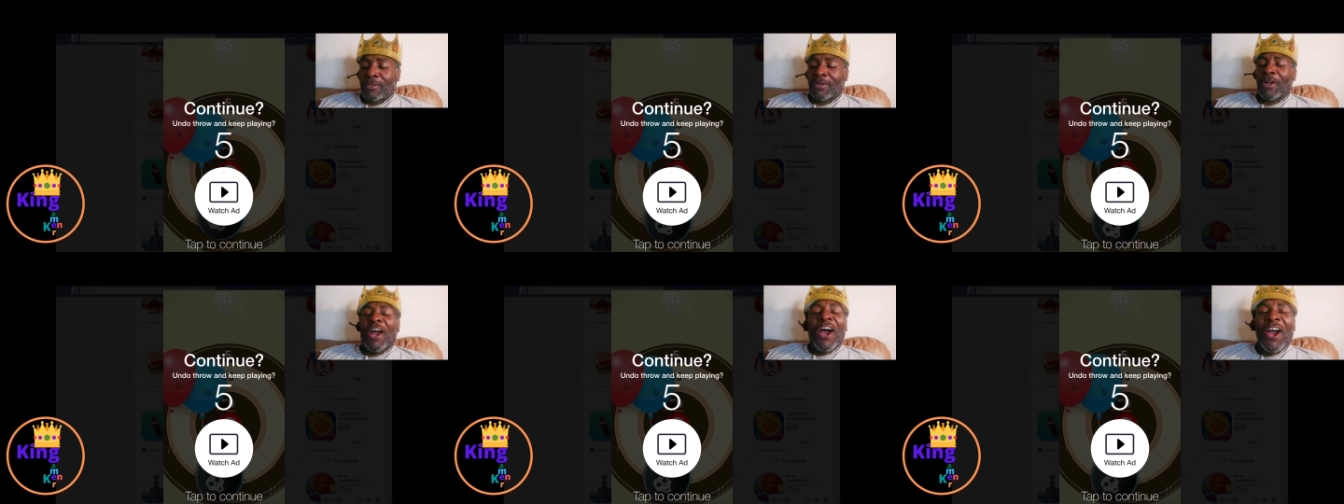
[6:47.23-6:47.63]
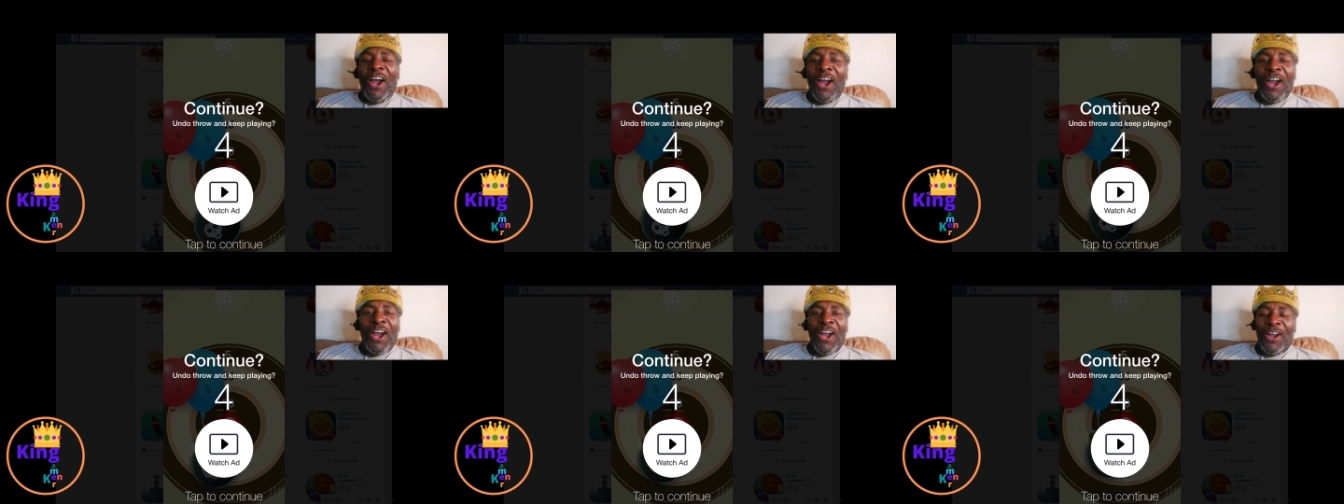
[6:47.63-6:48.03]

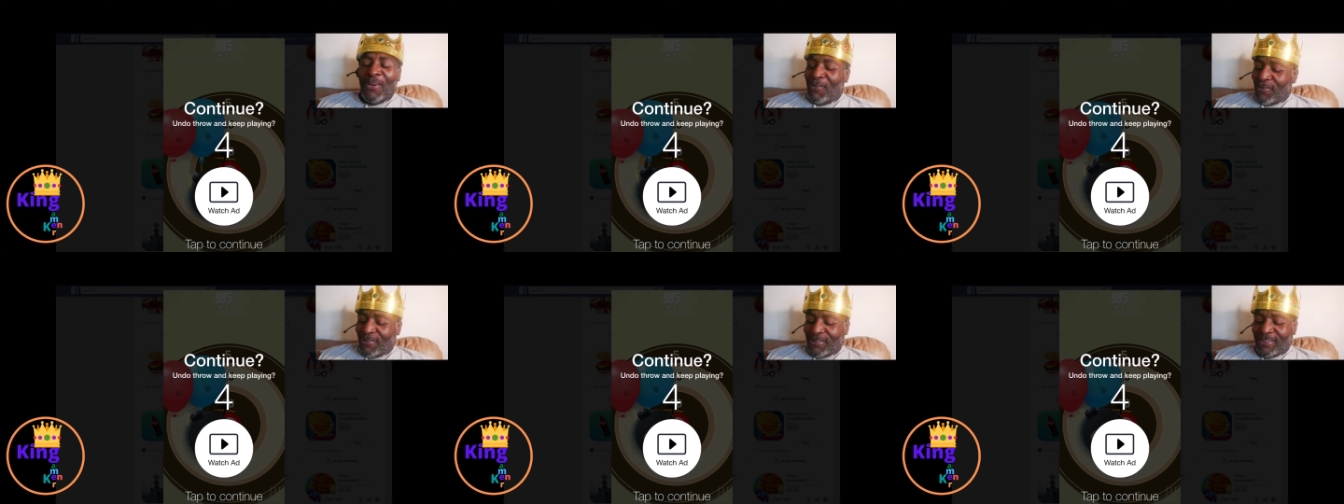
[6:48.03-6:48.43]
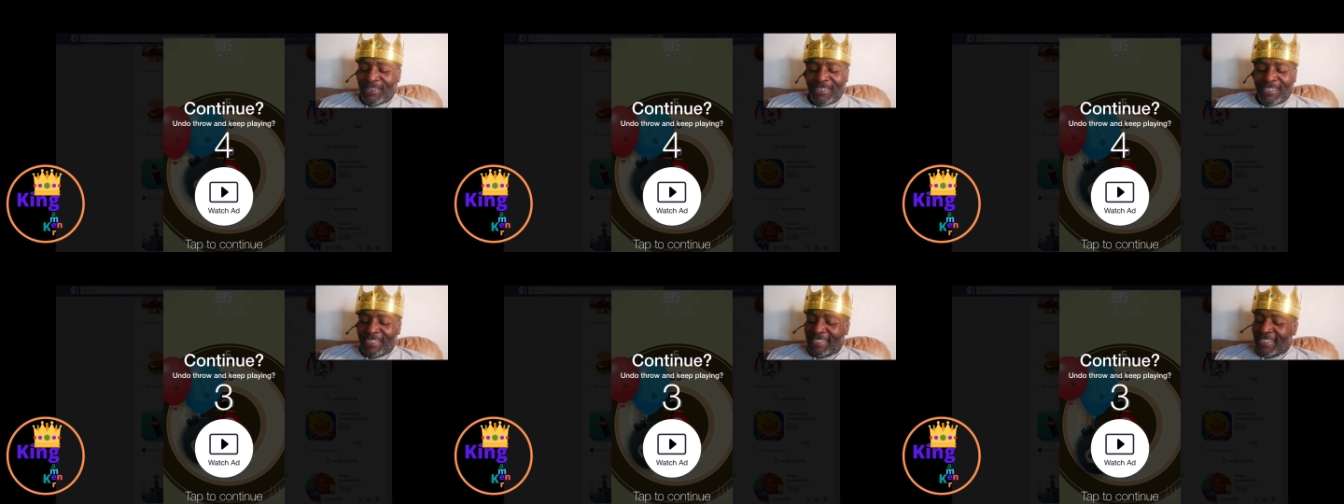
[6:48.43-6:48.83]
Oh!
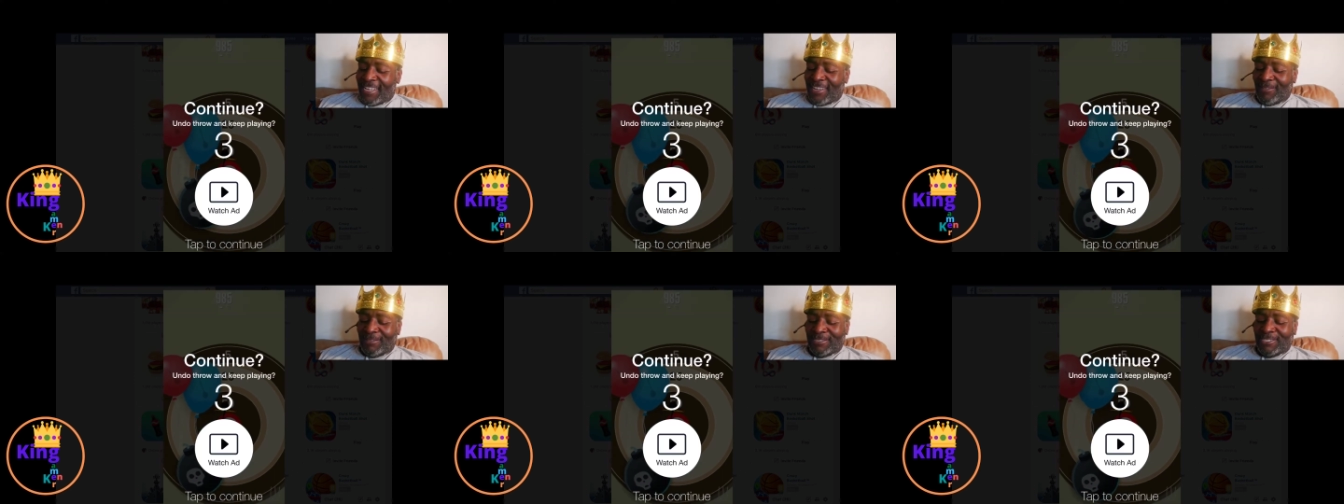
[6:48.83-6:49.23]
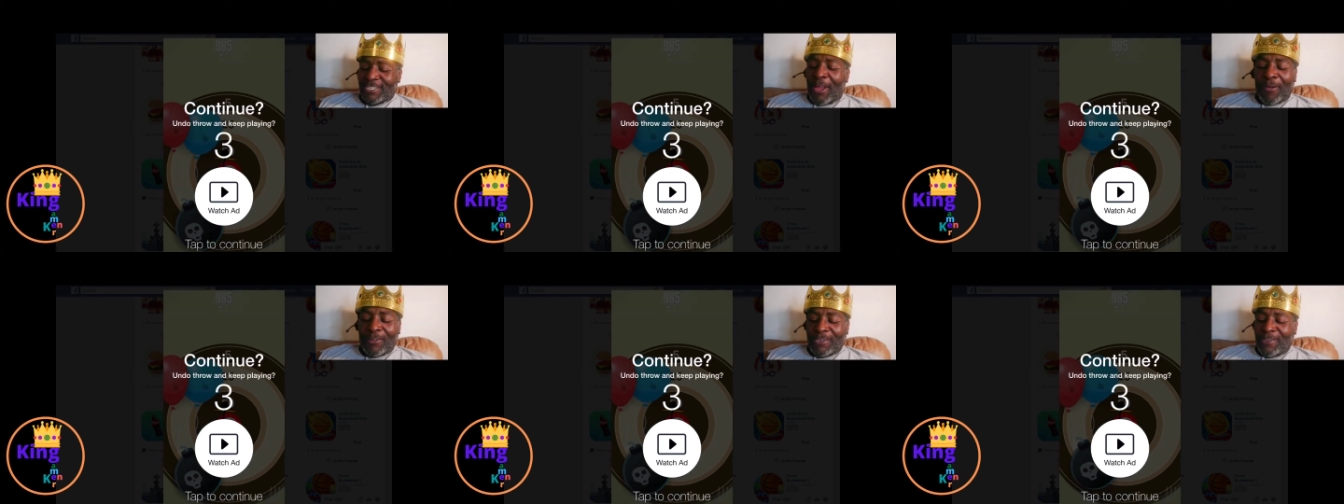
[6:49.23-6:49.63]
That was
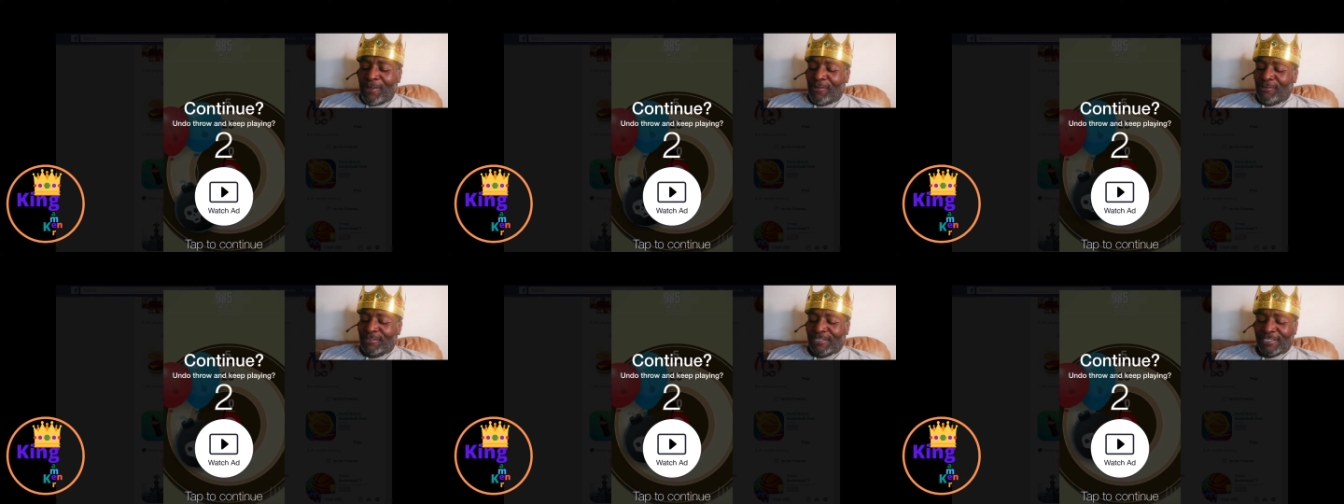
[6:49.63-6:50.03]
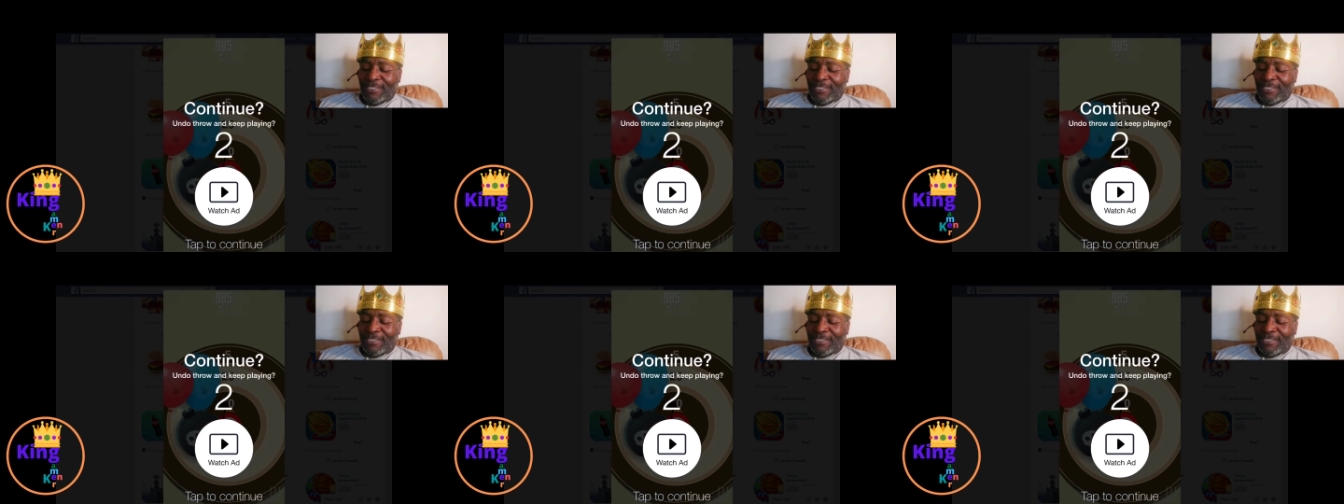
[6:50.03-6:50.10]
so close.